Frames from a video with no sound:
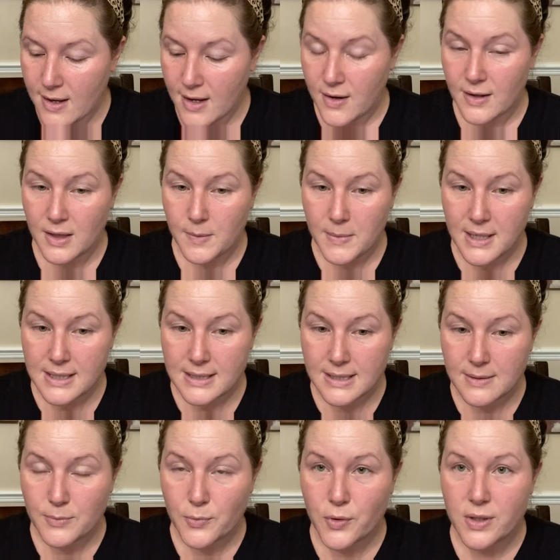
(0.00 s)
All right, let me
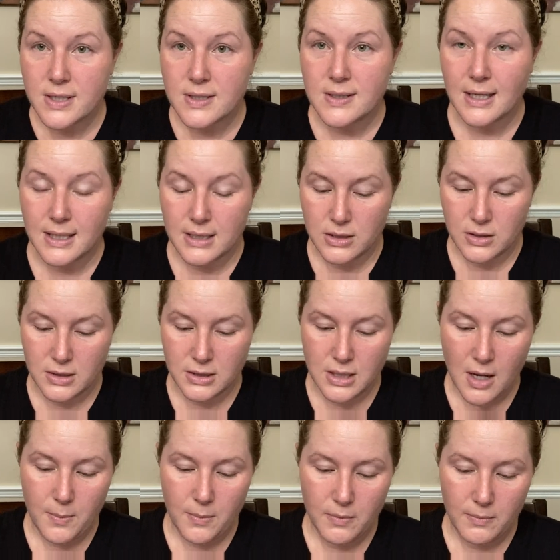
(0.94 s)
get some more so I can do the
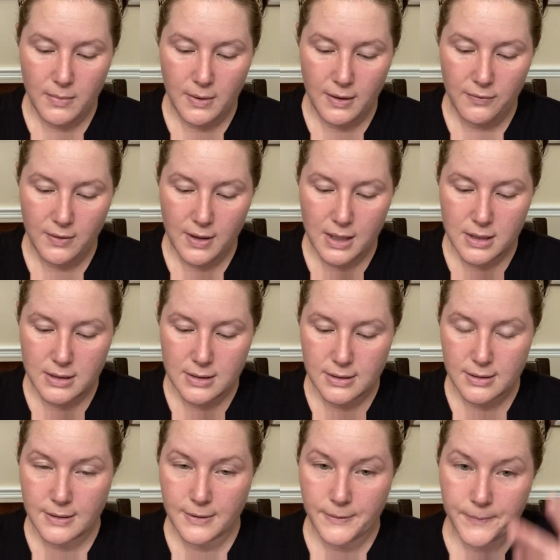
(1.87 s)
top of my
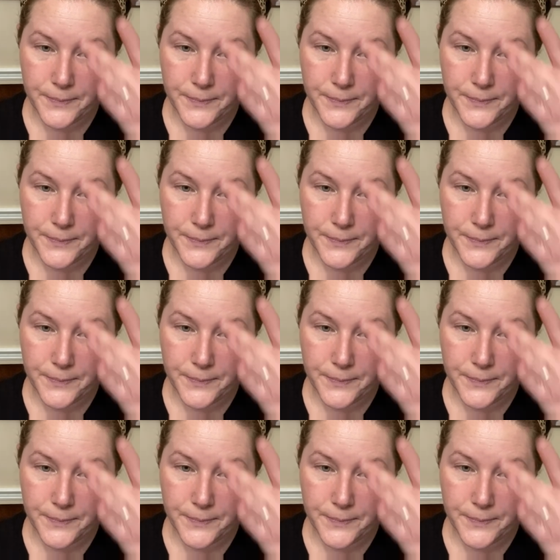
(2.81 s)
face.